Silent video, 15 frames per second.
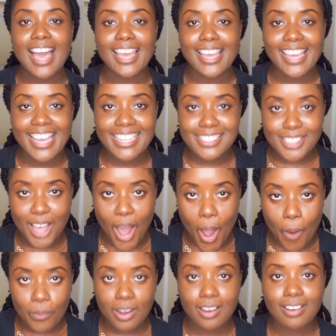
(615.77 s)
it's
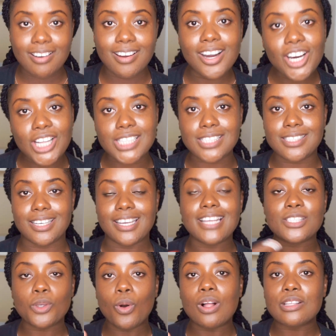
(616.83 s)
our culture.
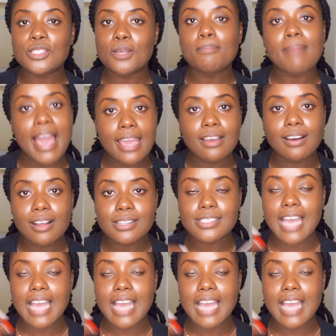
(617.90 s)
It's also my culture.